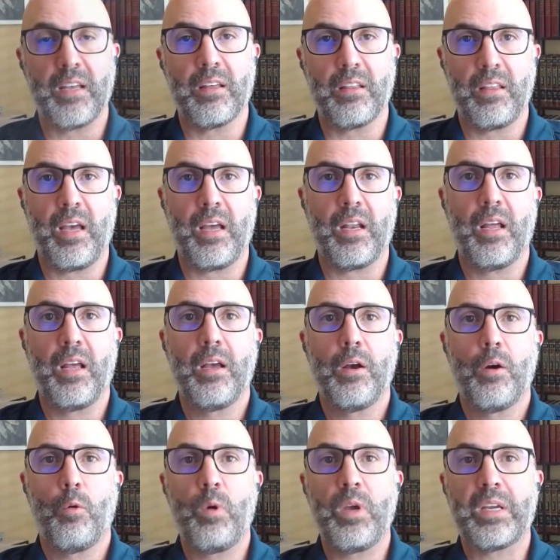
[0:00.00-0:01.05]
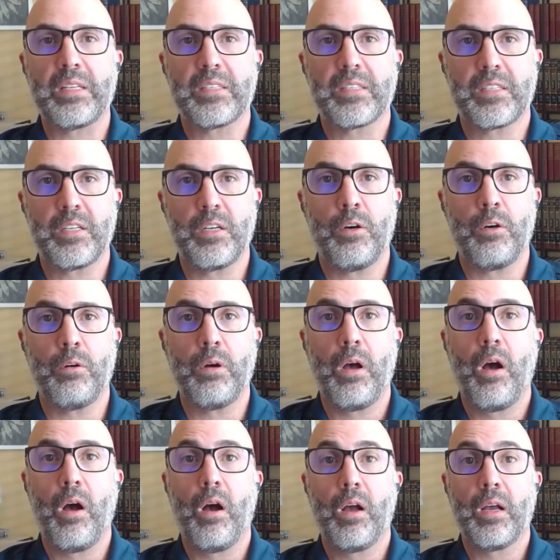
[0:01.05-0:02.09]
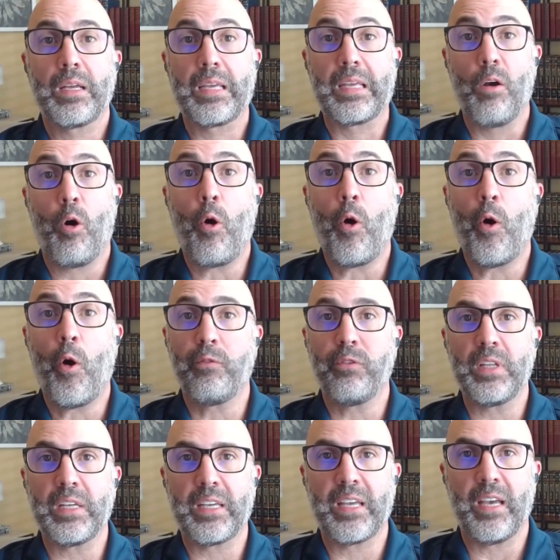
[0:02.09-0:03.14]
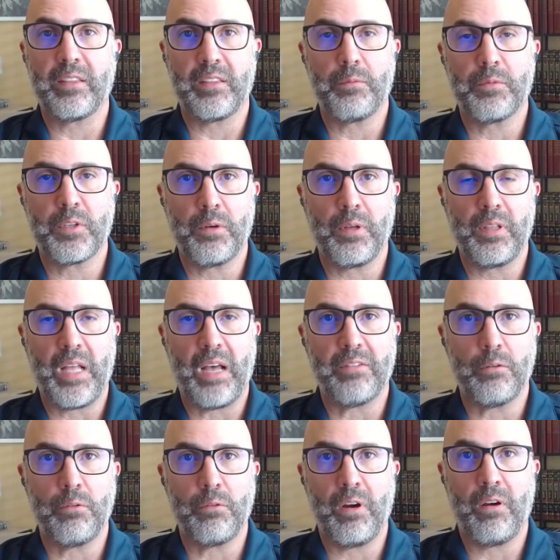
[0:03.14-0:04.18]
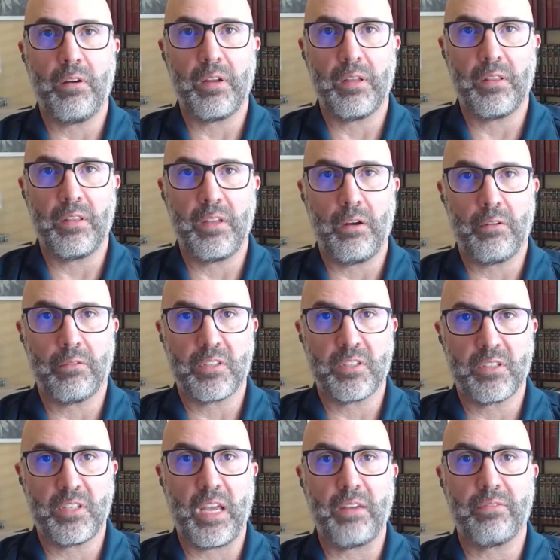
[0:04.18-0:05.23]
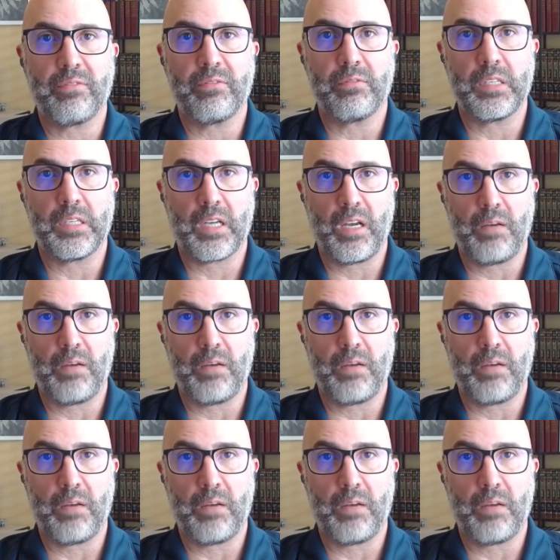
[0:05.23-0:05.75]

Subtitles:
that we can still hopefully get them to a level where they're safe to come